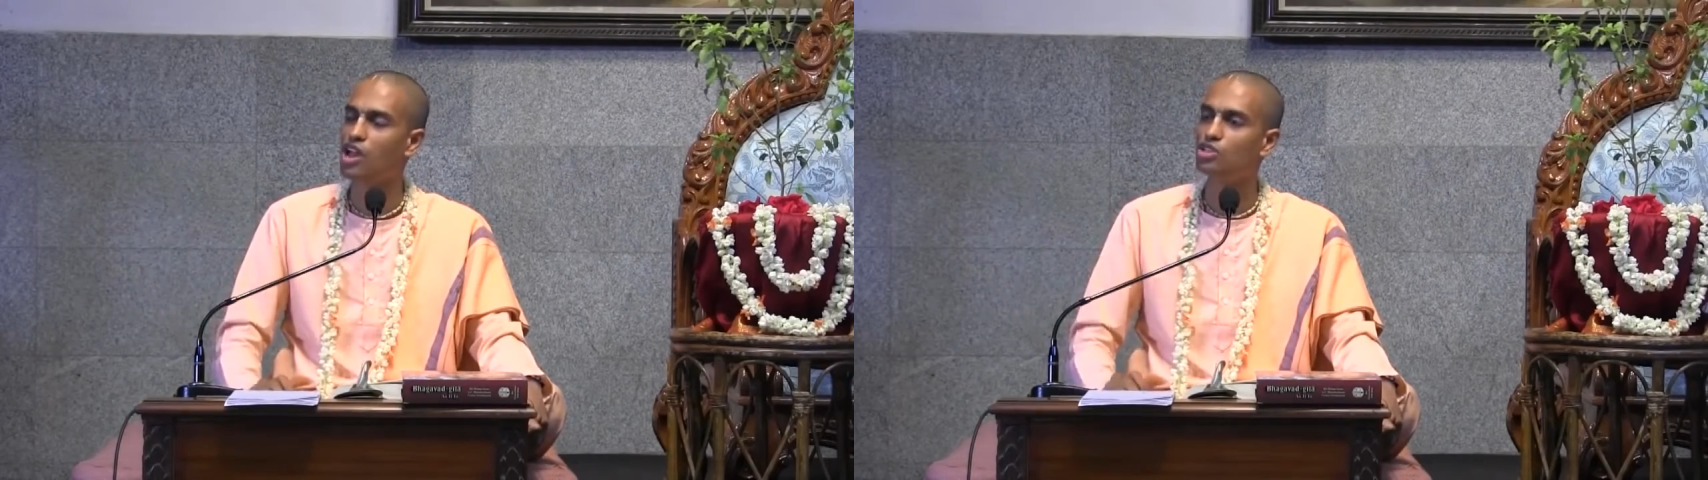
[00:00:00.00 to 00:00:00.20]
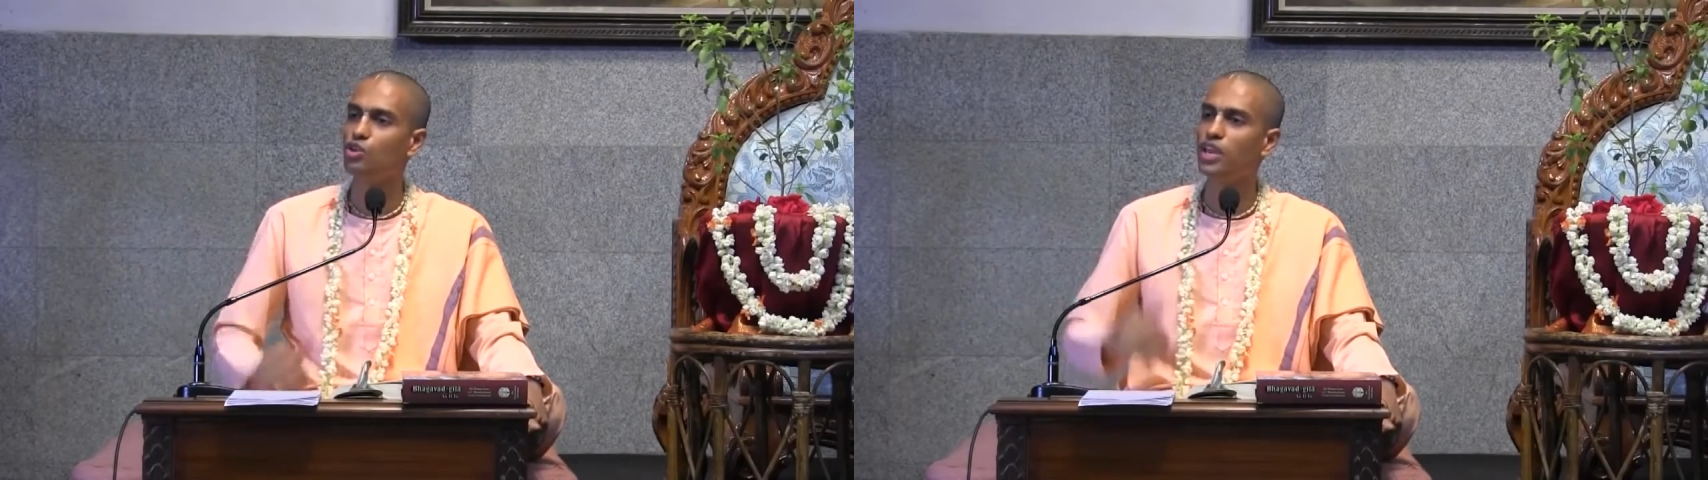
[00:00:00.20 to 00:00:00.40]

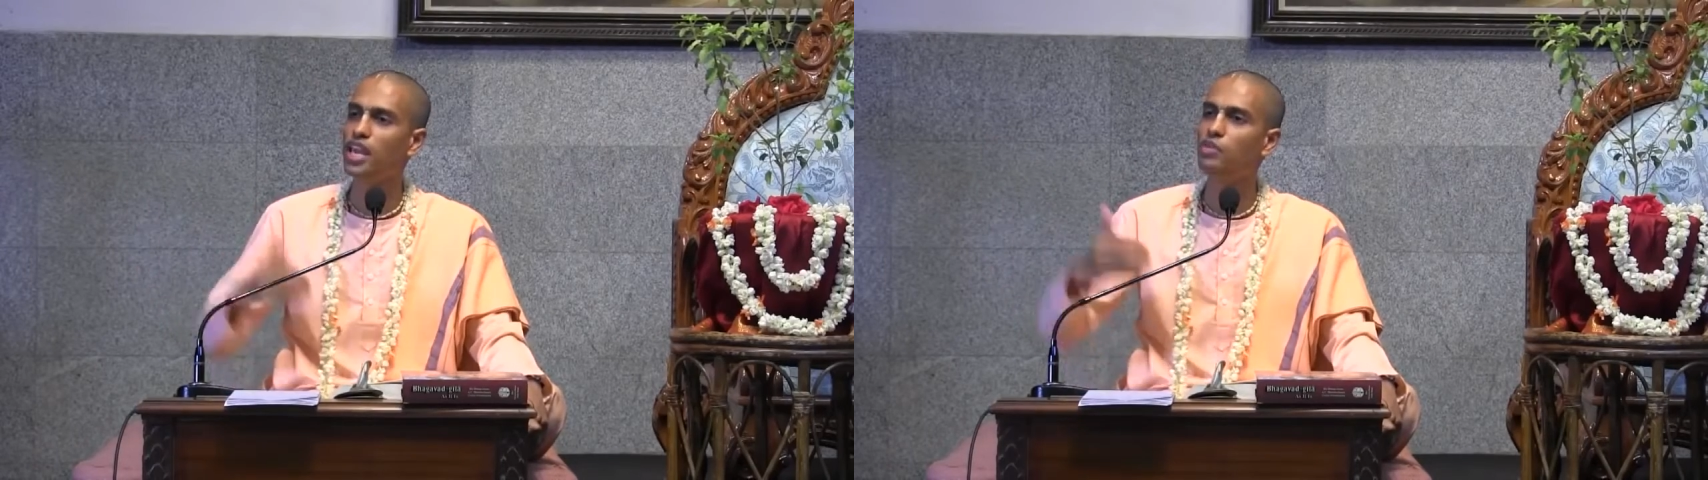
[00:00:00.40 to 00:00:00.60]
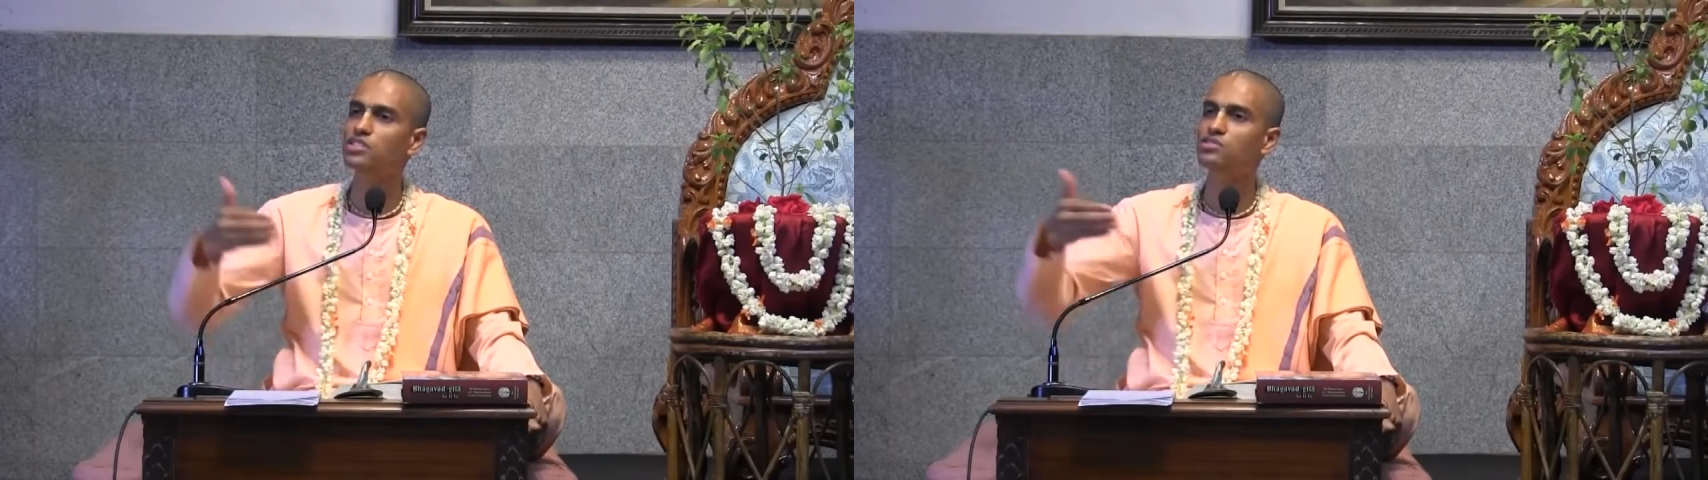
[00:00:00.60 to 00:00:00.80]
So
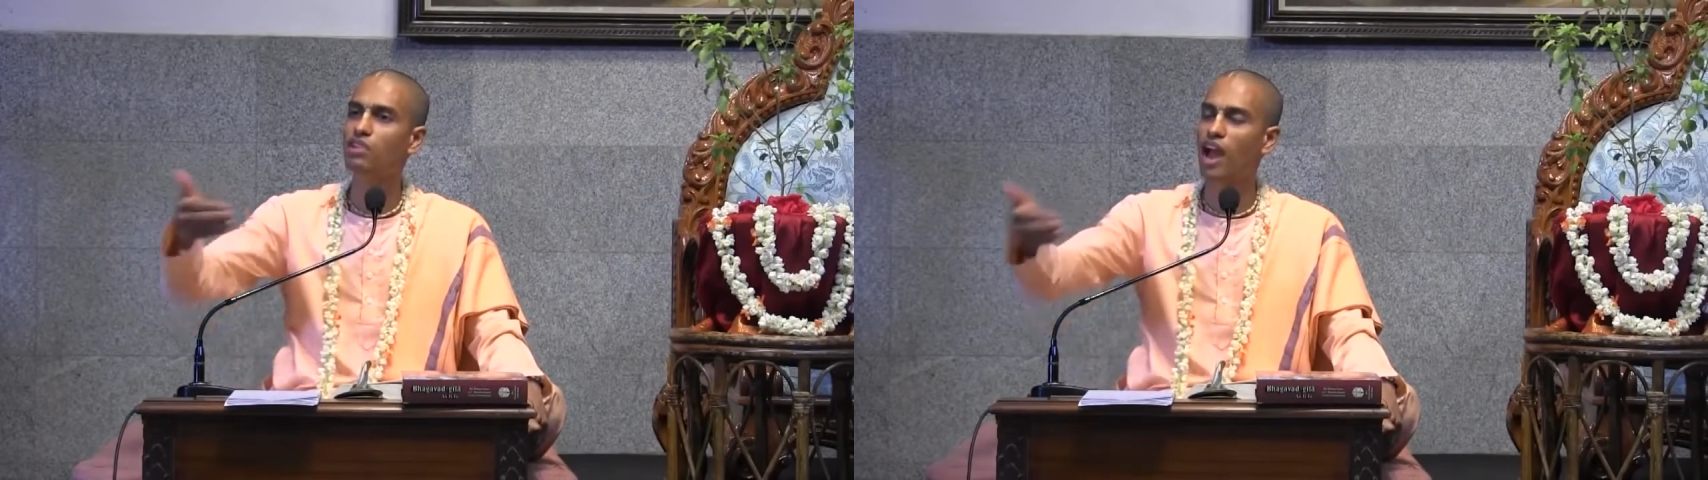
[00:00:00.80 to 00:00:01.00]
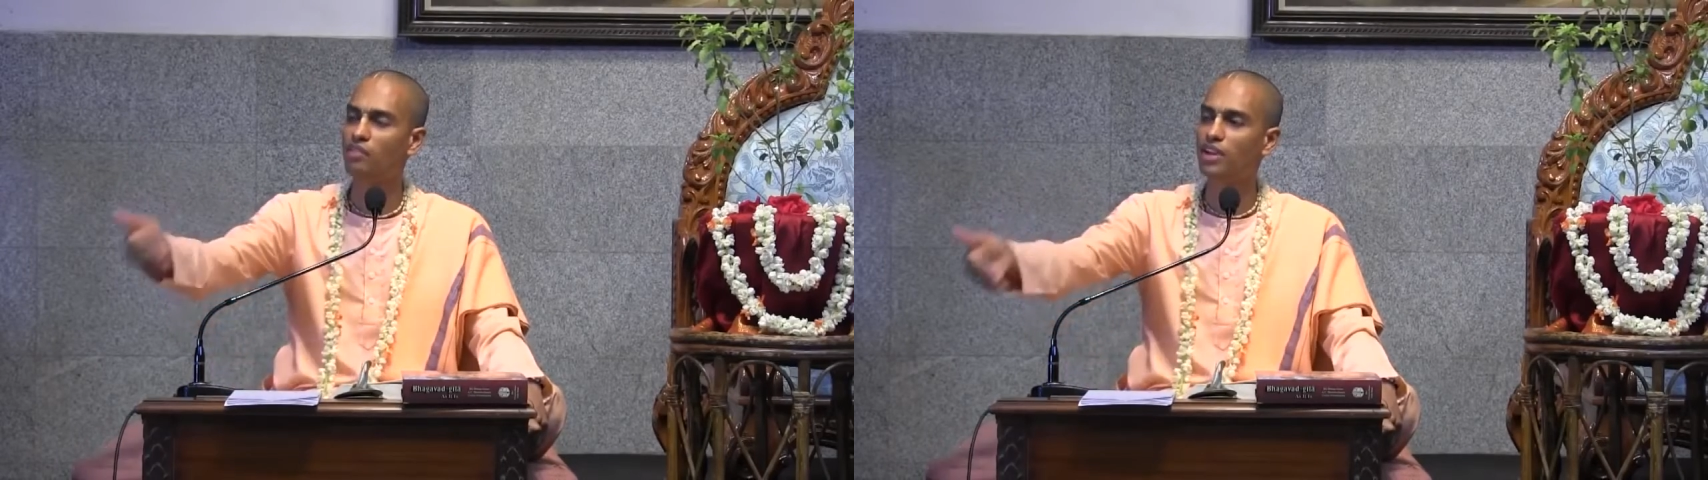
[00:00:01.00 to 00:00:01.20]
he was
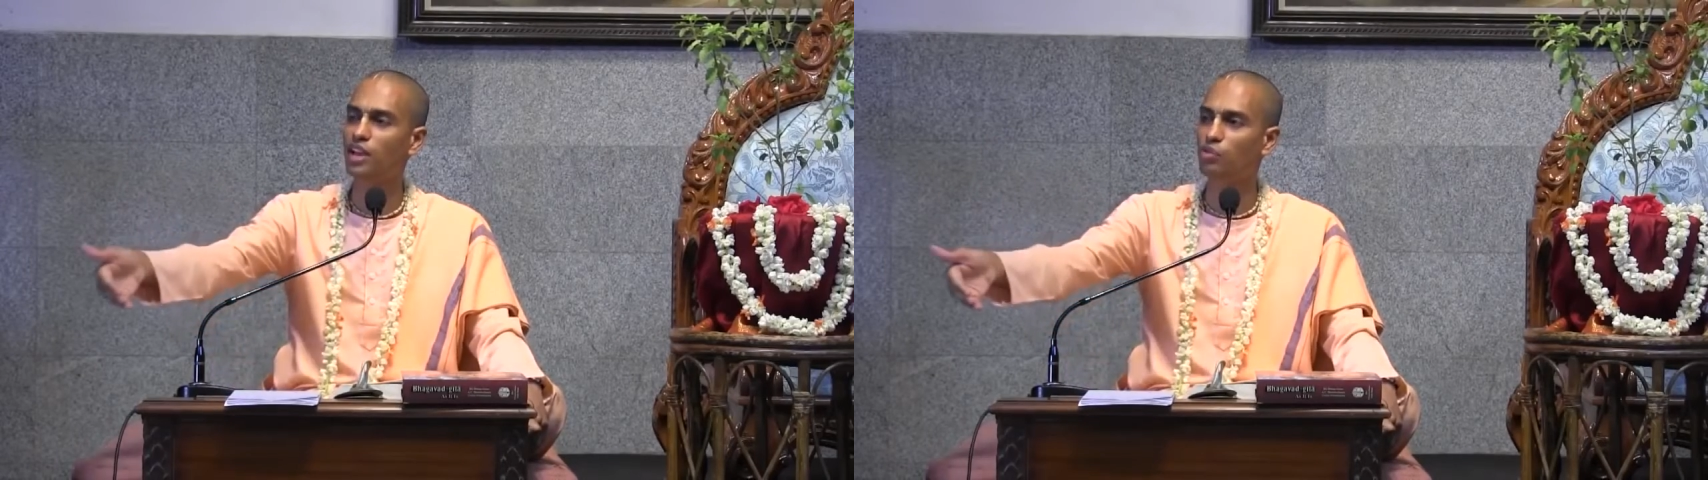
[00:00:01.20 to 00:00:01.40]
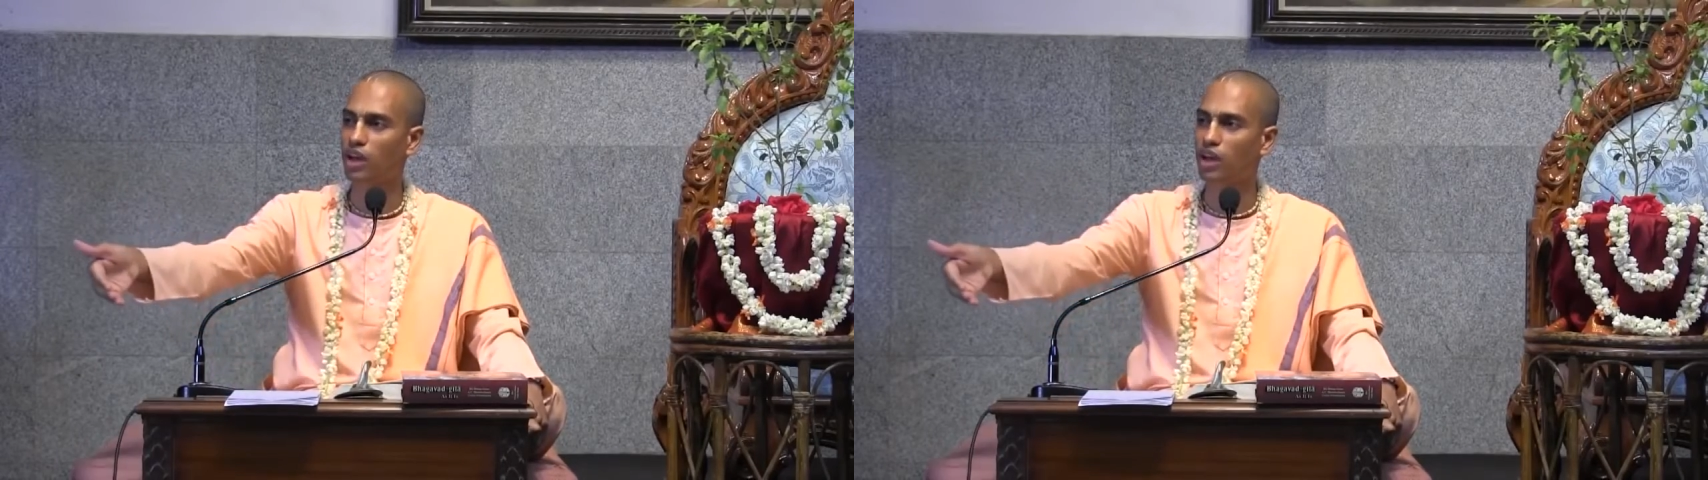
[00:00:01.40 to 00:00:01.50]
traveling